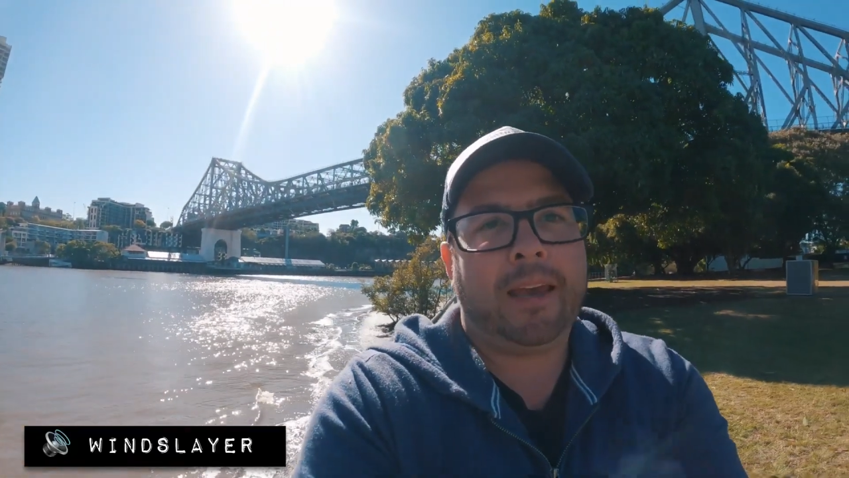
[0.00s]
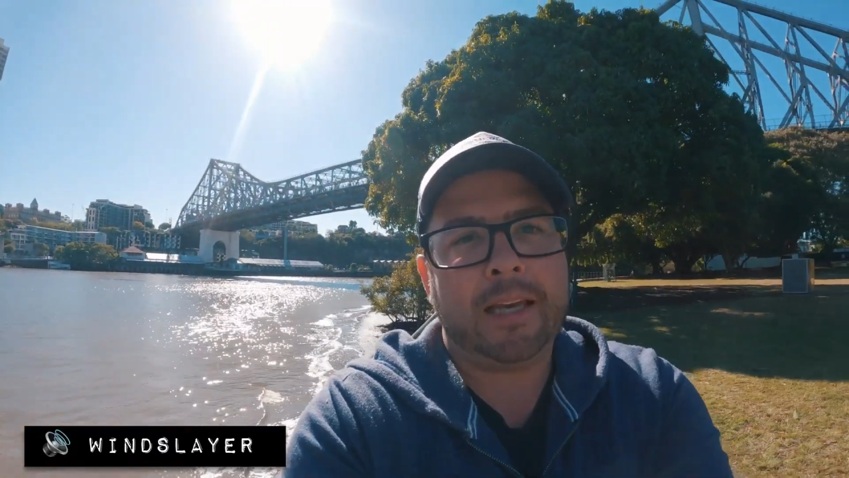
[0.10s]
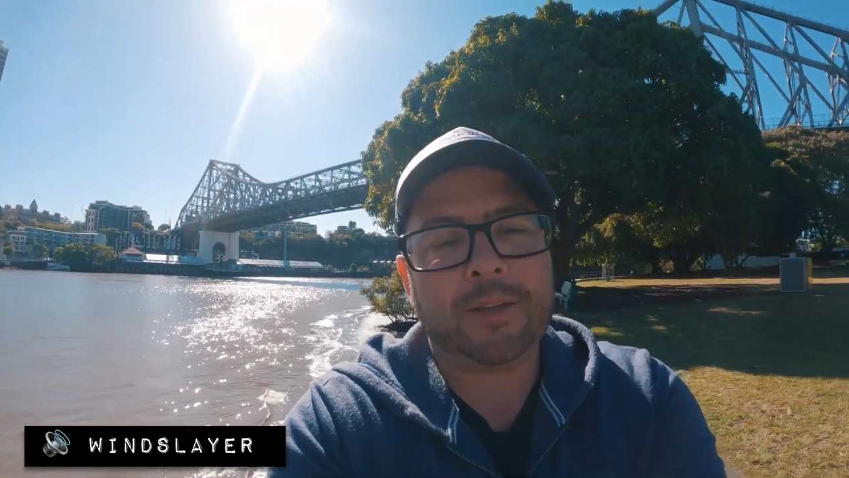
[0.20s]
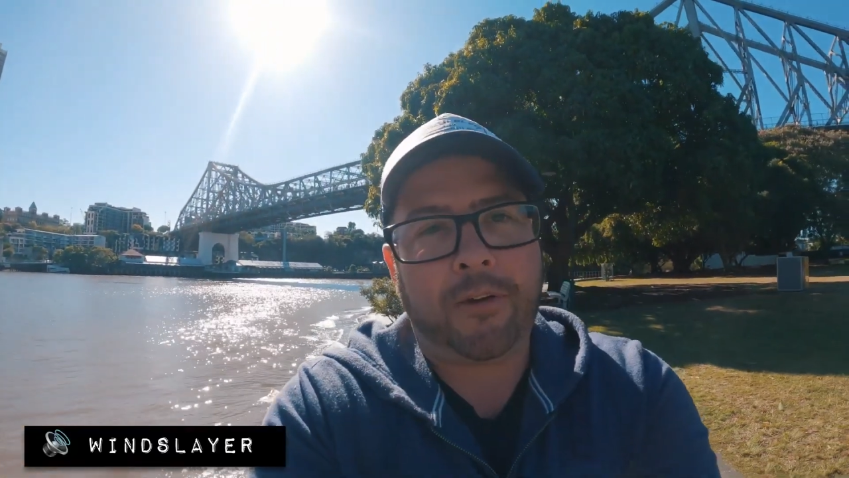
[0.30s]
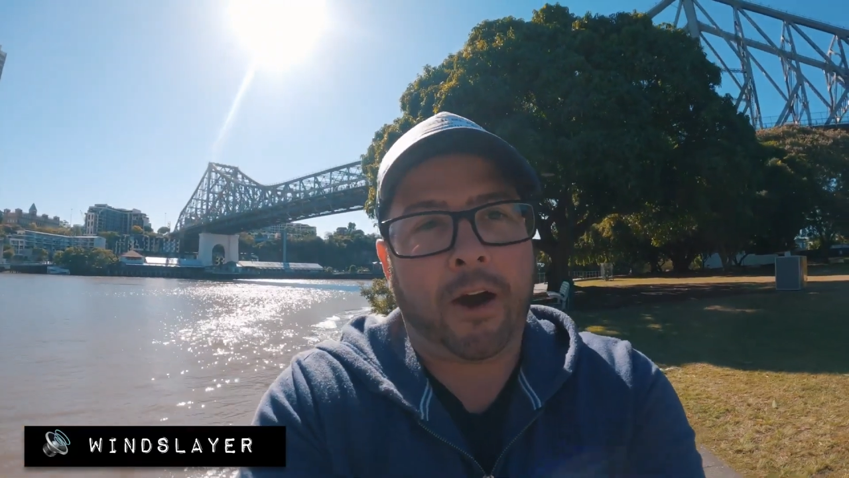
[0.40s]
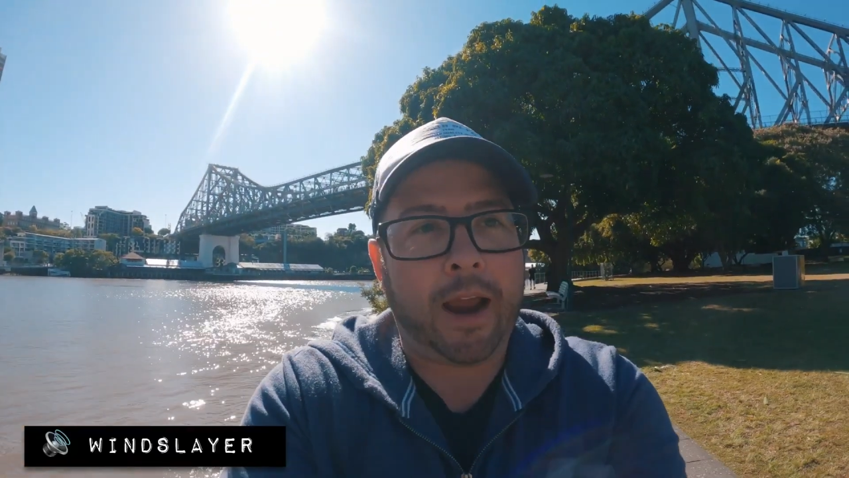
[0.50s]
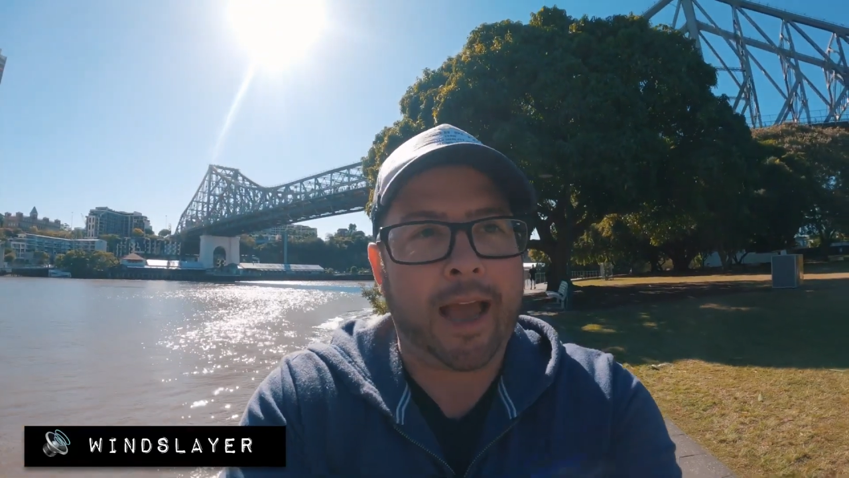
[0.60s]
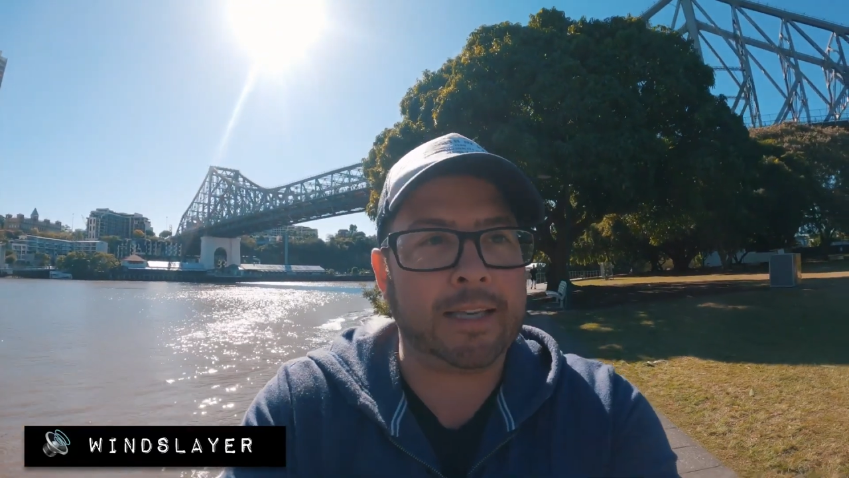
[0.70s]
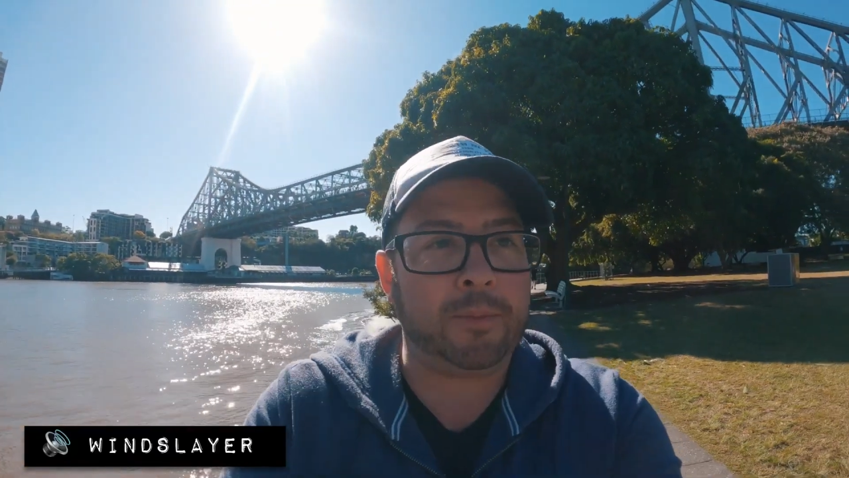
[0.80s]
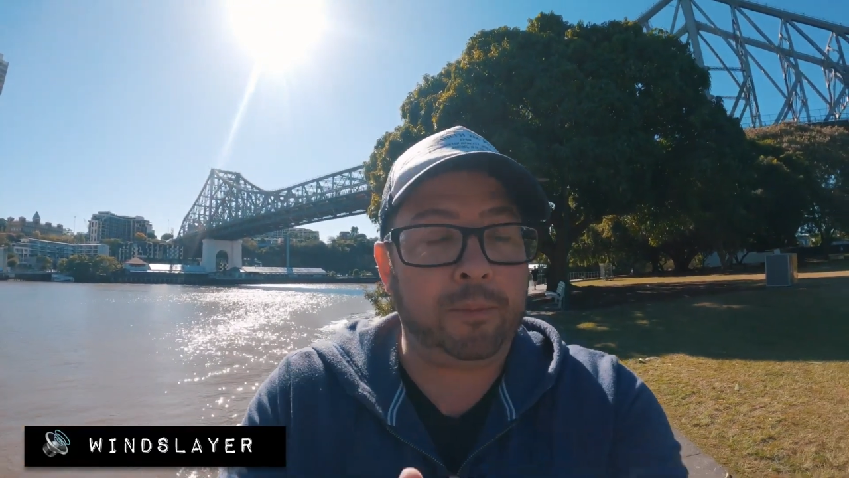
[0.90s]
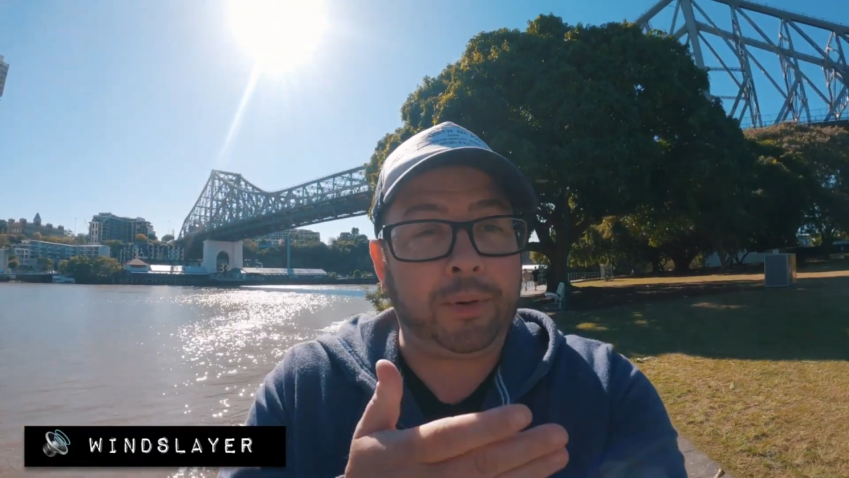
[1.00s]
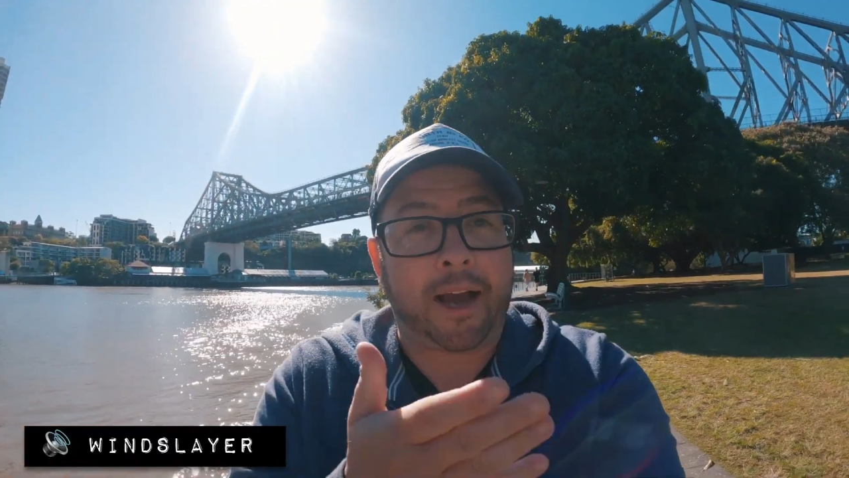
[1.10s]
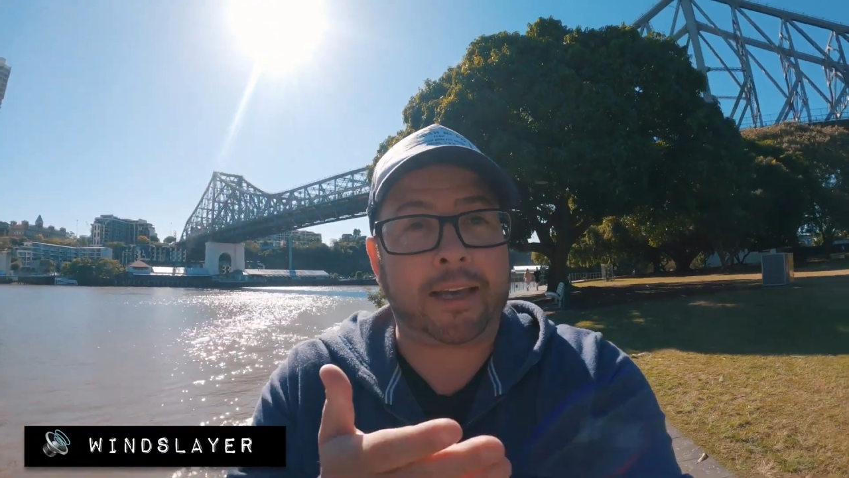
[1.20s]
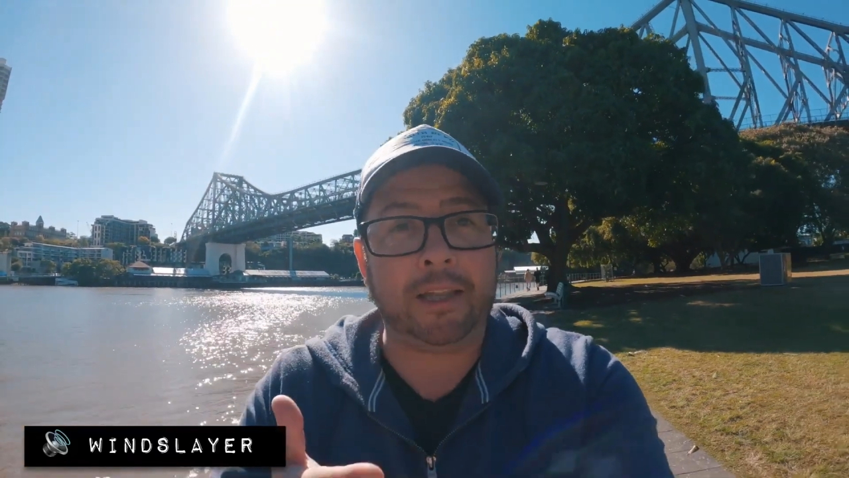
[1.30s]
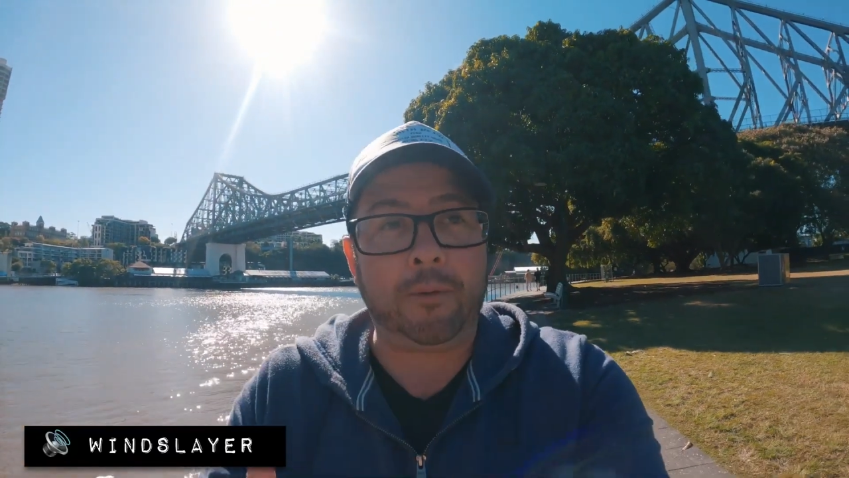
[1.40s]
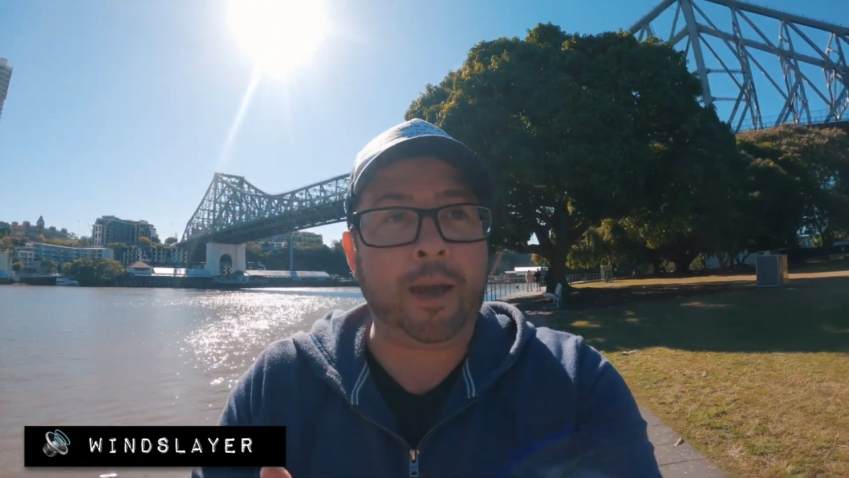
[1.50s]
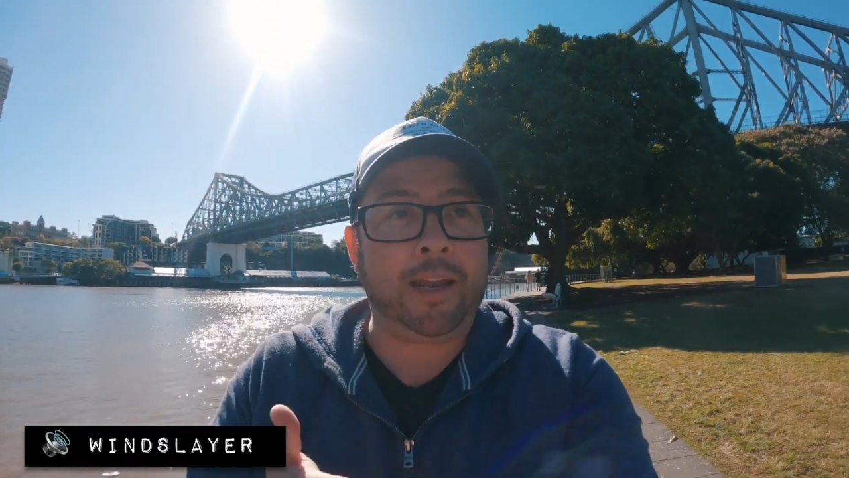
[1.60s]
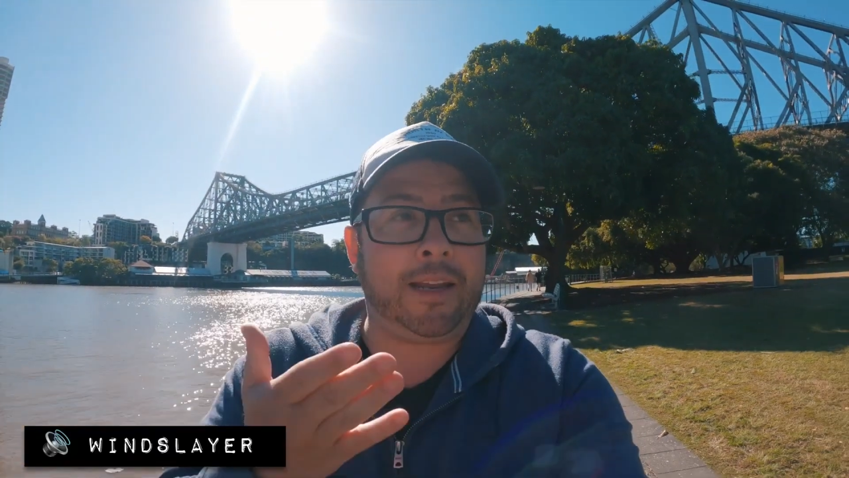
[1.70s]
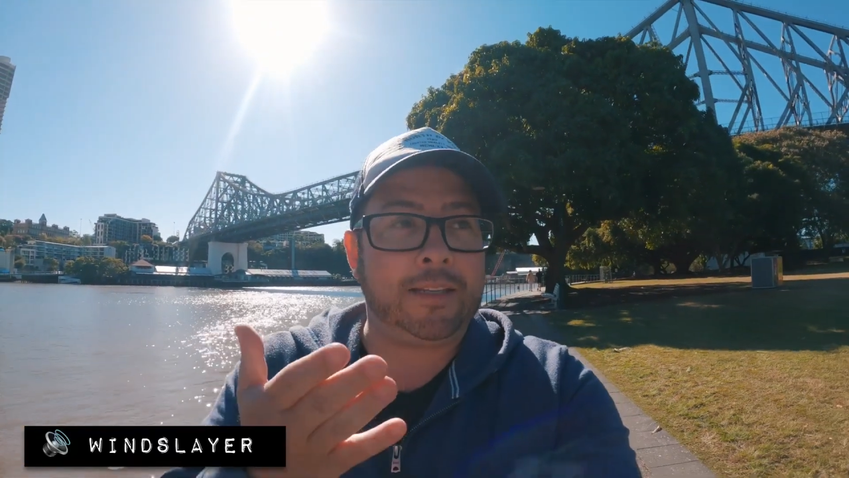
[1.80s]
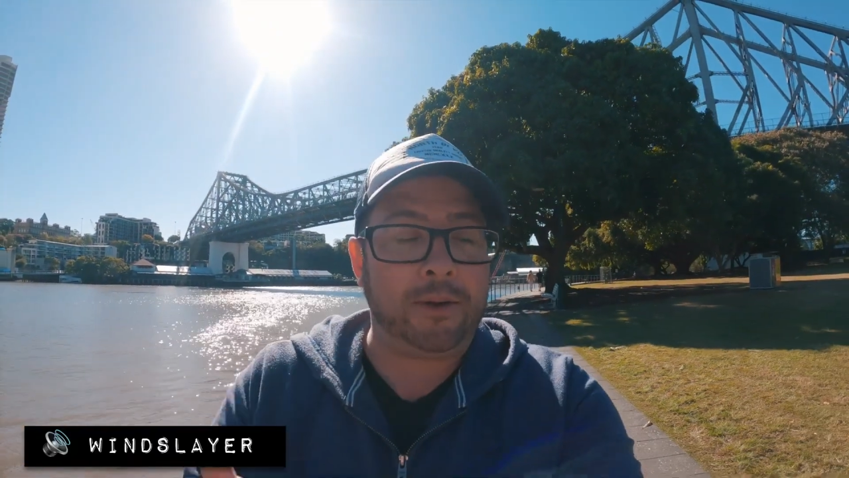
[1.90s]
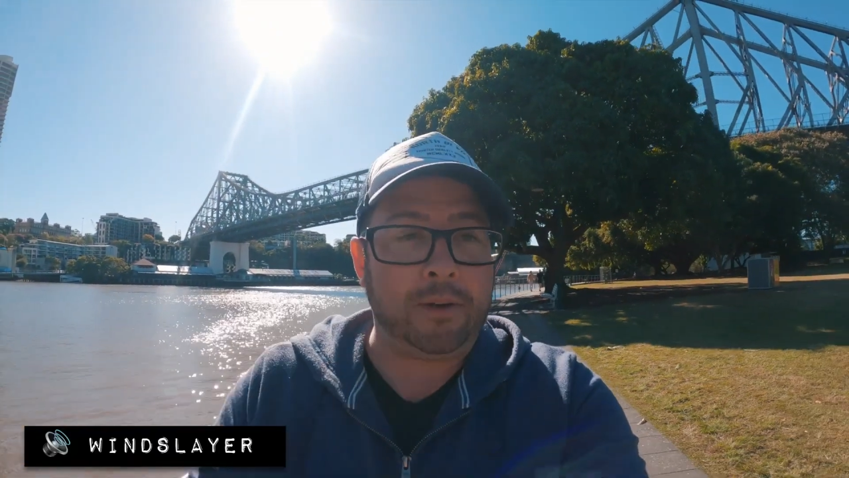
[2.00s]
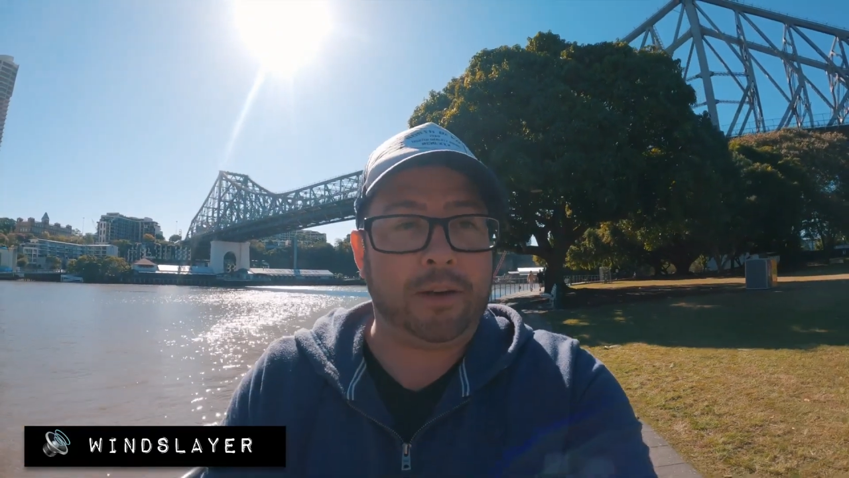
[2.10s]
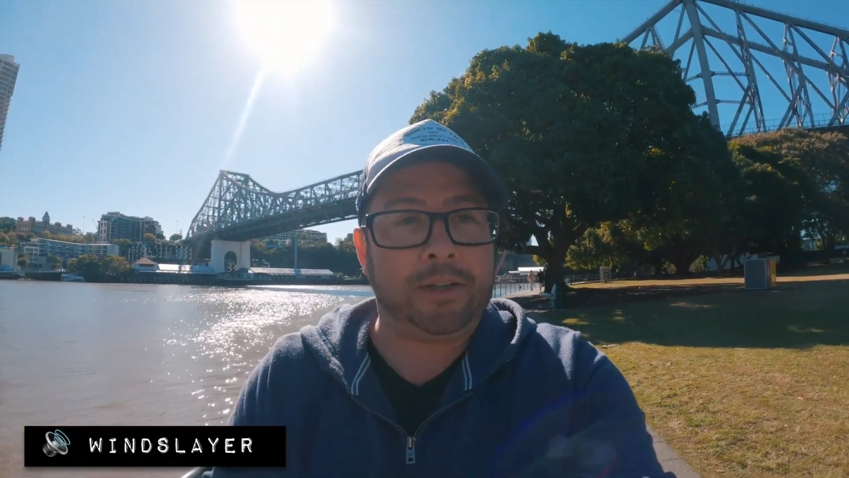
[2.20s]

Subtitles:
as far as blocking the wind, it does do a good